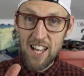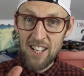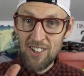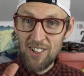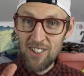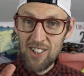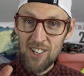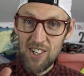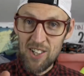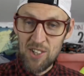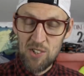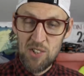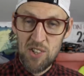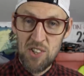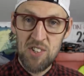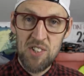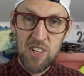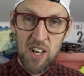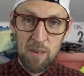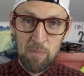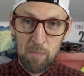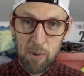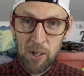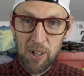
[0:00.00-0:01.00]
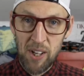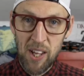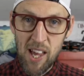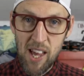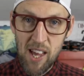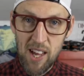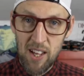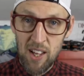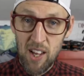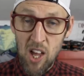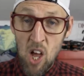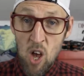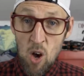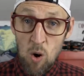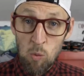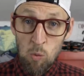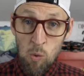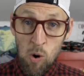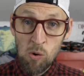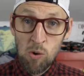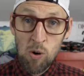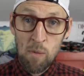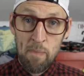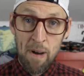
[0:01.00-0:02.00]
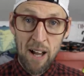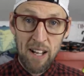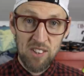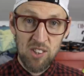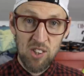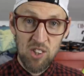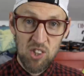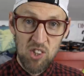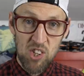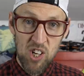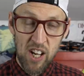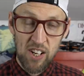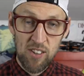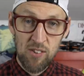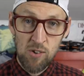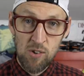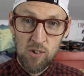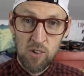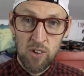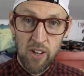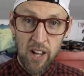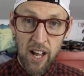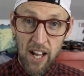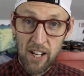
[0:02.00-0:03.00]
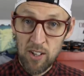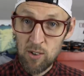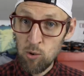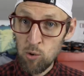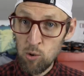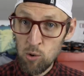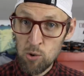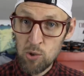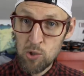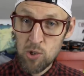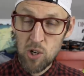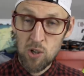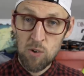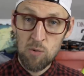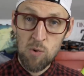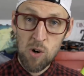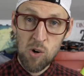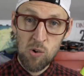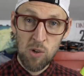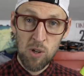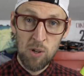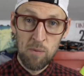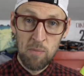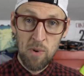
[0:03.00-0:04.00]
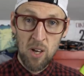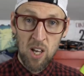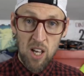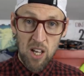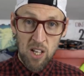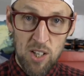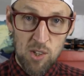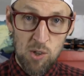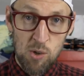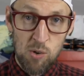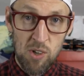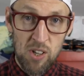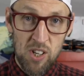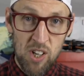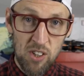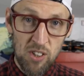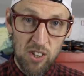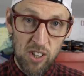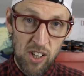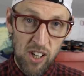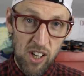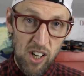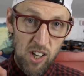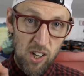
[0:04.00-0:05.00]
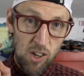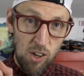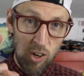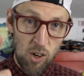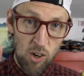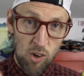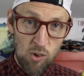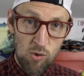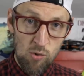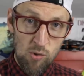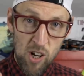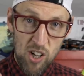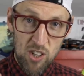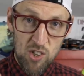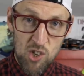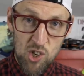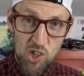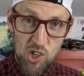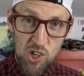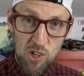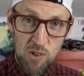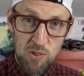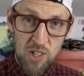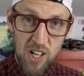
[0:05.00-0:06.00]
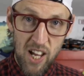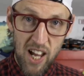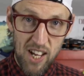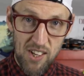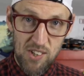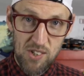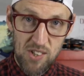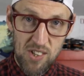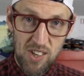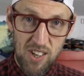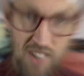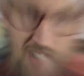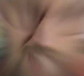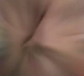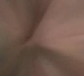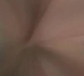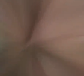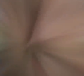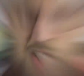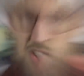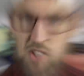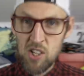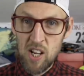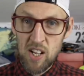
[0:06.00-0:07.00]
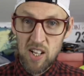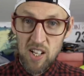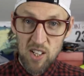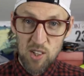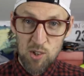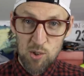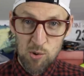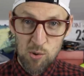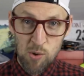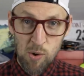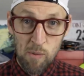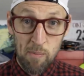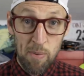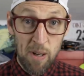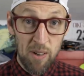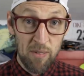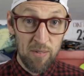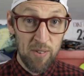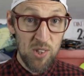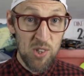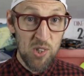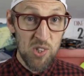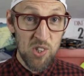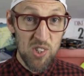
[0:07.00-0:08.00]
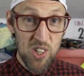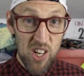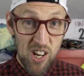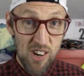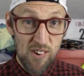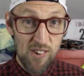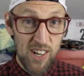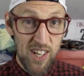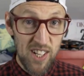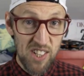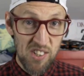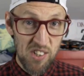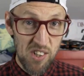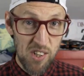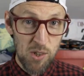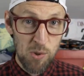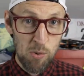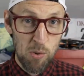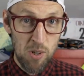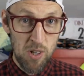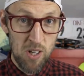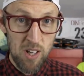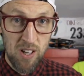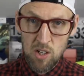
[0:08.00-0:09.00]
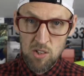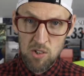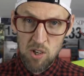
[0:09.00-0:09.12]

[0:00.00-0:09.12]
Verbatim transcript: Hey guys, it's Ed Bud here. Welcome back to the channel and also welcome to another long run shoe test. Turning into a bit of a series this one.